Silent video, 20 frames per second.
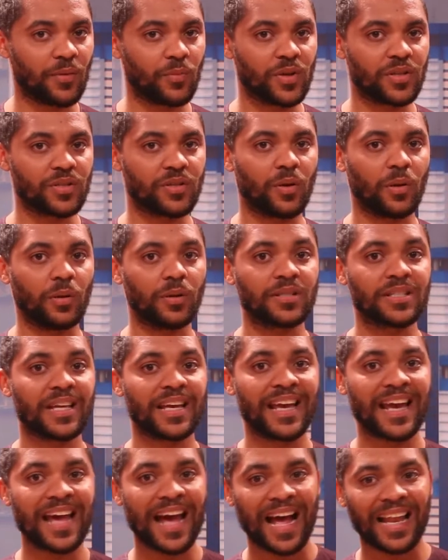a result
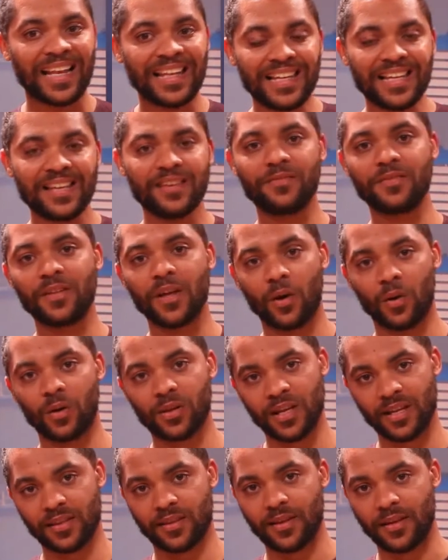and leave the
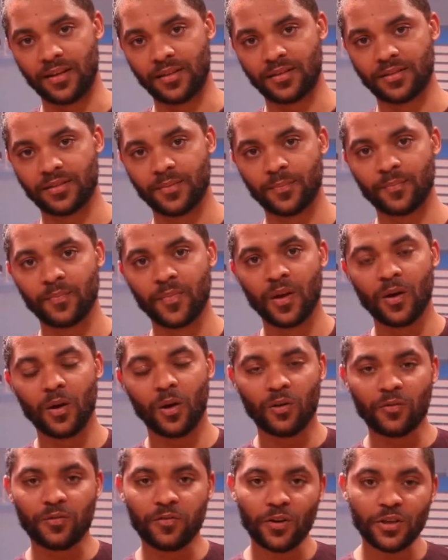other things.
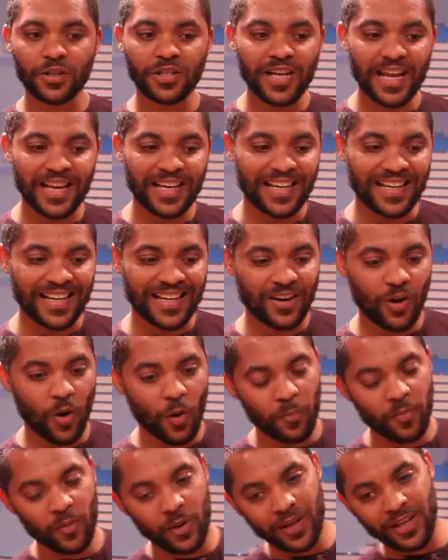Unfortunately,
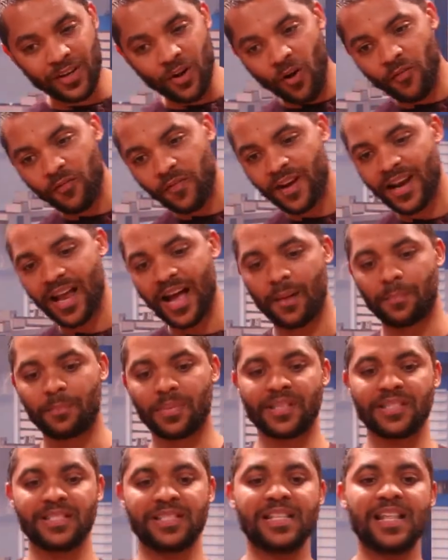it often
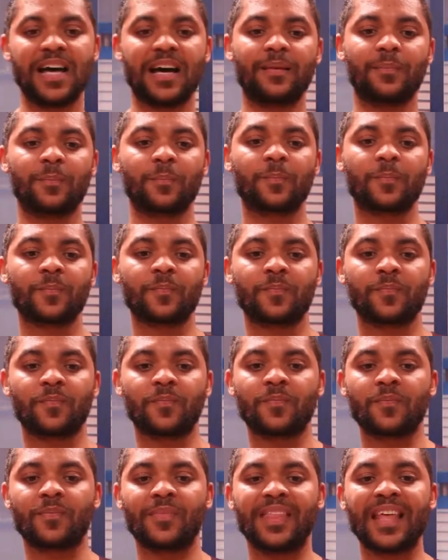happens that
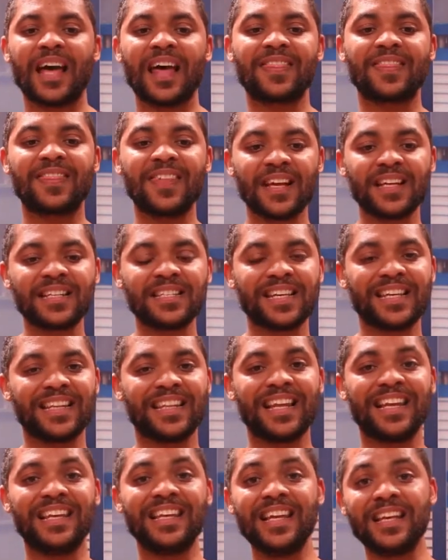there are things in
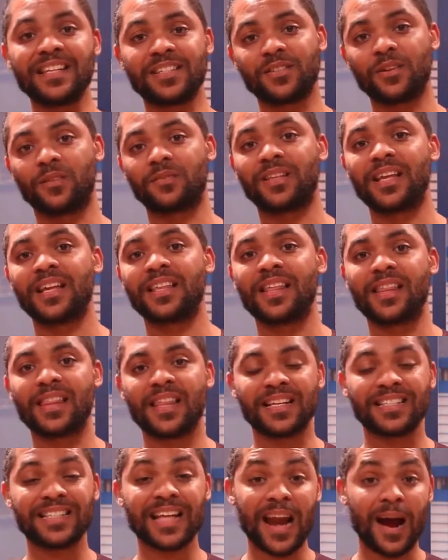the list of 30
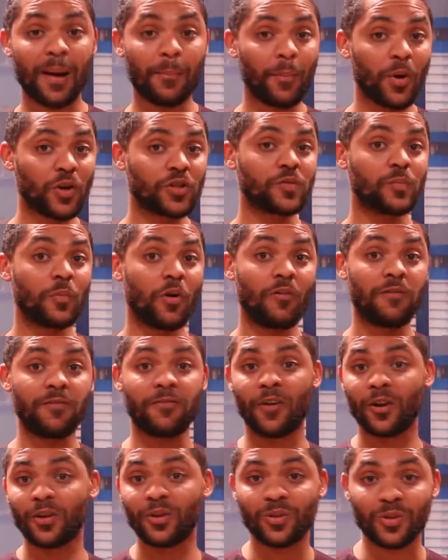things that are much more
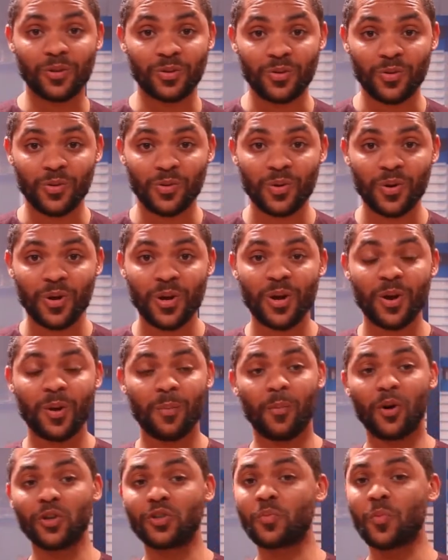fun to do,
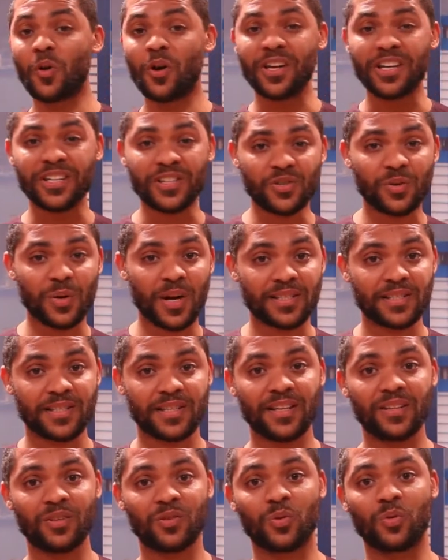much more
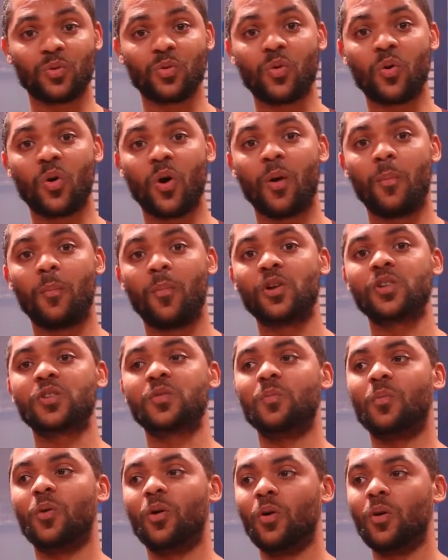interesting to do, or much
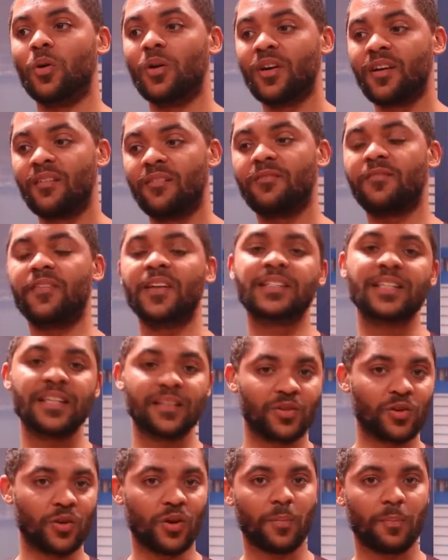more
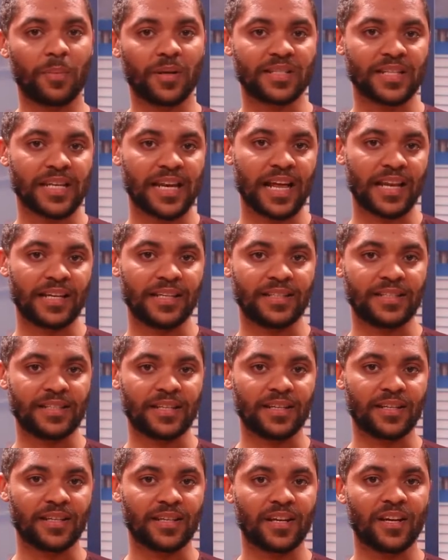fitting to your
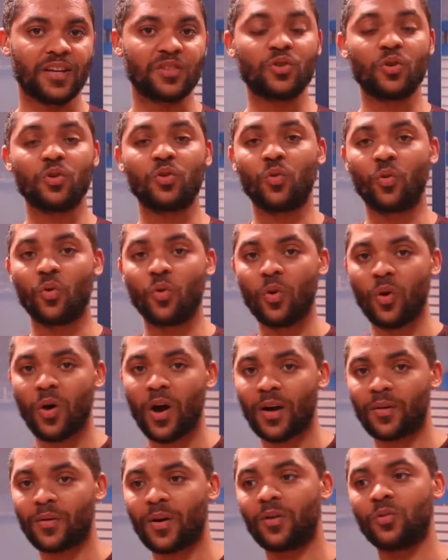personality. So you go
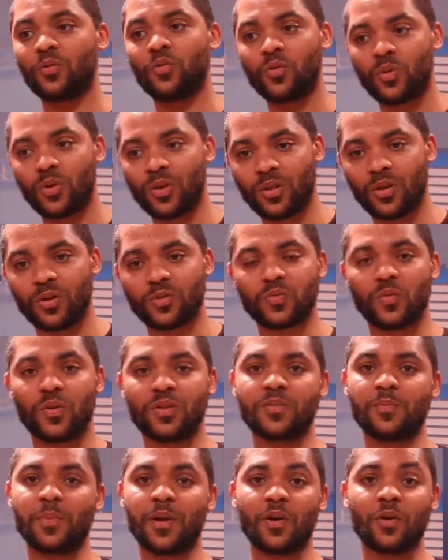around doing those
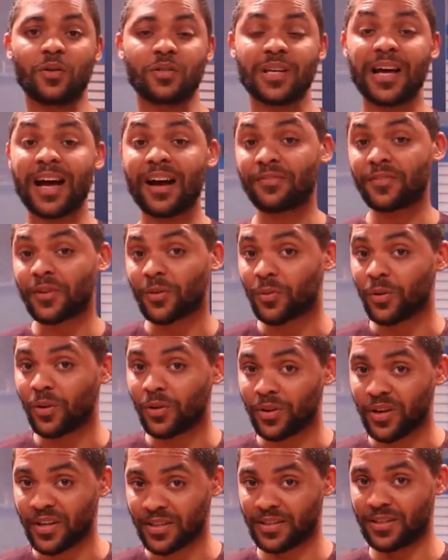ones because after
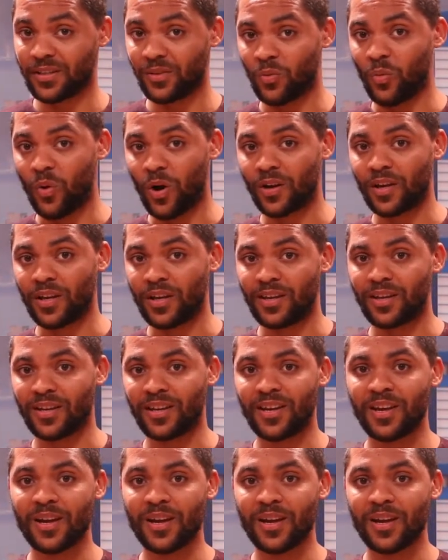all, you are still working.